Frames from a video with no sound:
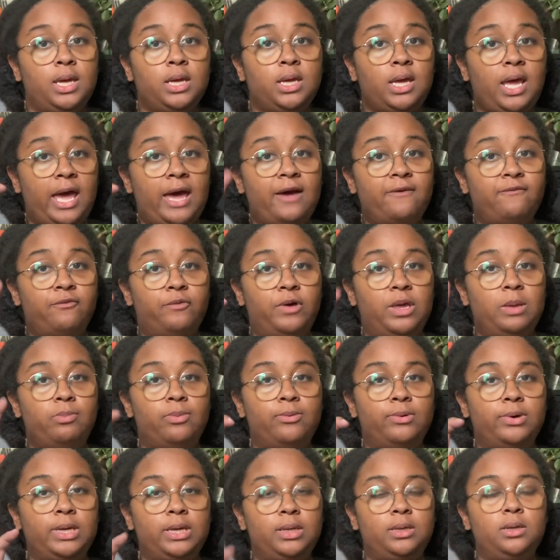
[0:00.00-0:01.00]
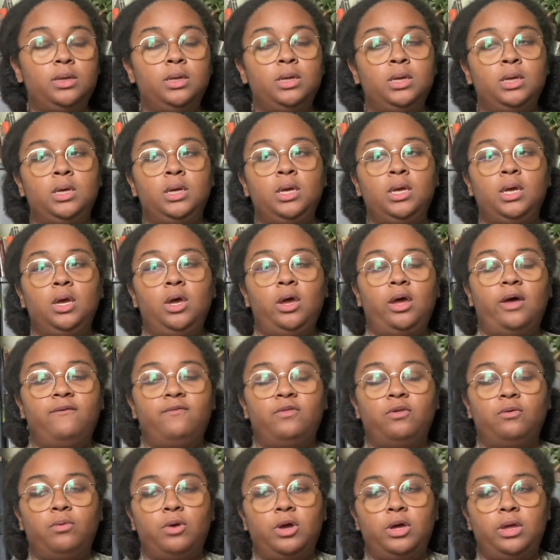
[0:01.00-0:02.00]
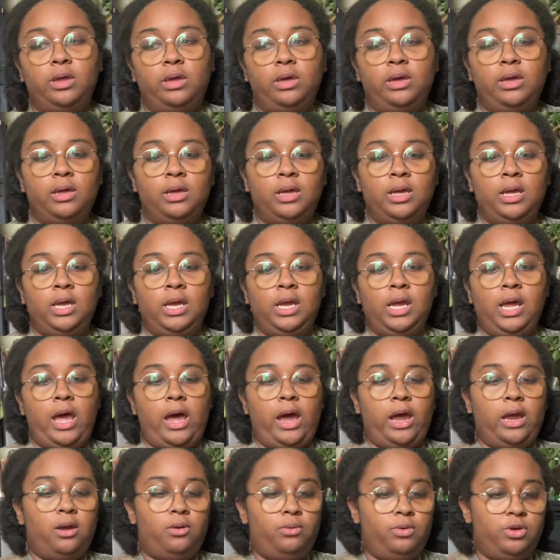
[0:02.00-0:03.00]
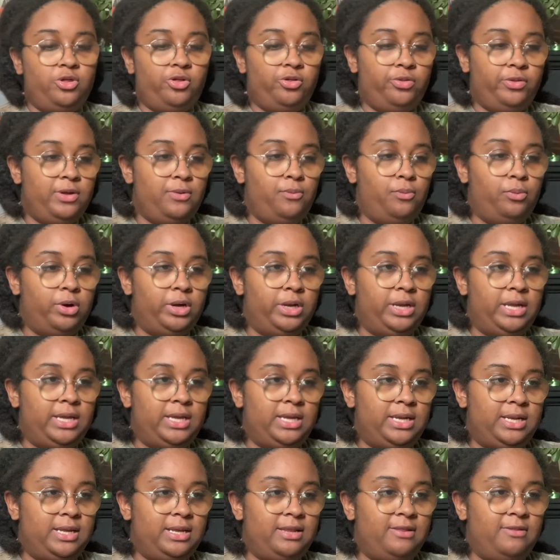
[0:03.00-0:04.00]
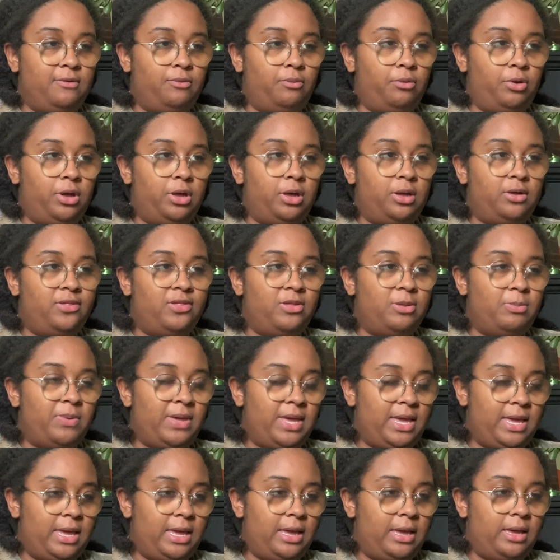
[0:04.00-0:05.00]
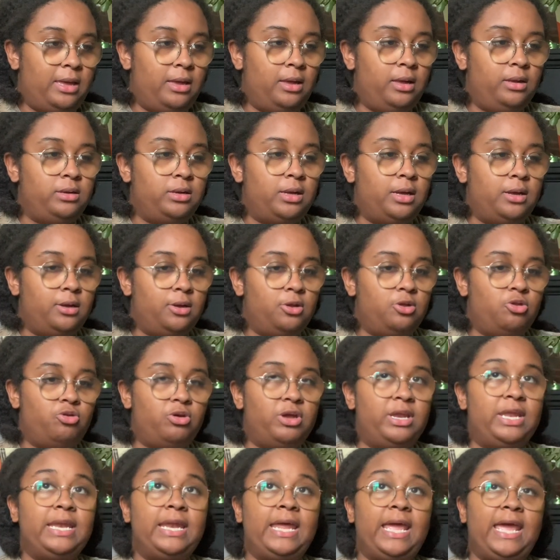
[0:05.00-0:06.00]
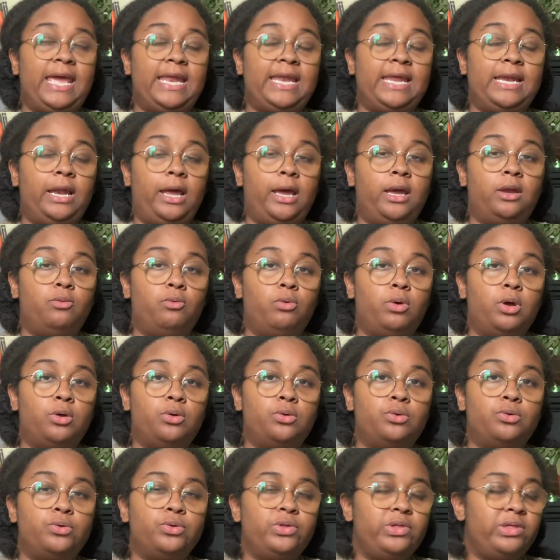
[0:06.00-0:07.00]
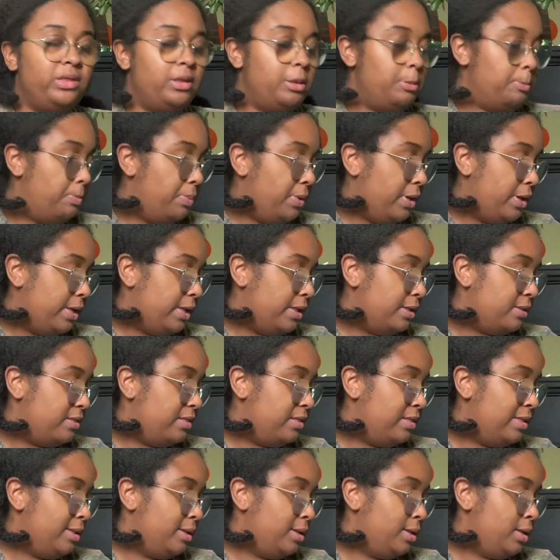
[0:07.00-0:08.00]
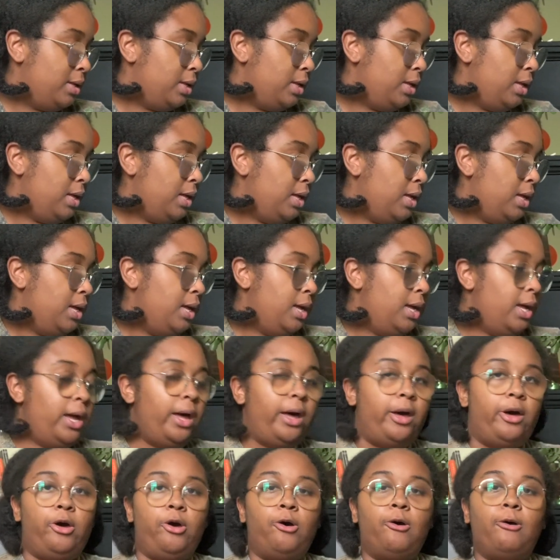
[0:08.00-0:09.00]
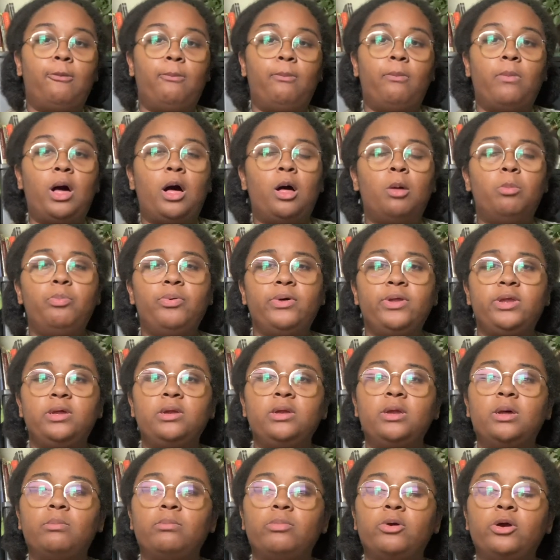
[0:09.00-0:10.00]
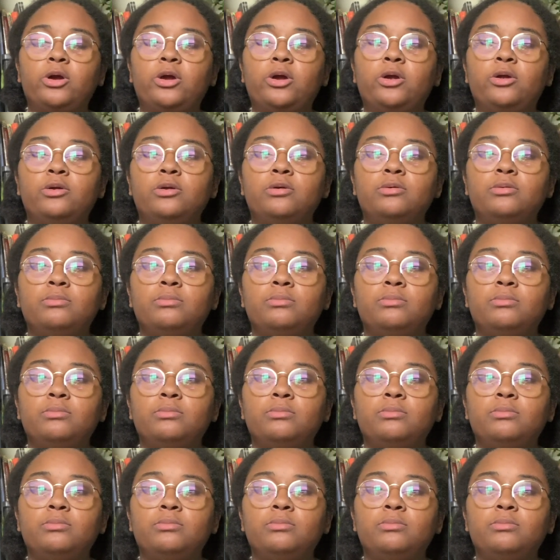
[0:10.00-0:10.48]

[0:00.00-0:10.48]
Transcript: halfway point of the rug. I originally wanted the rug to be 189 rows, but I'll put a number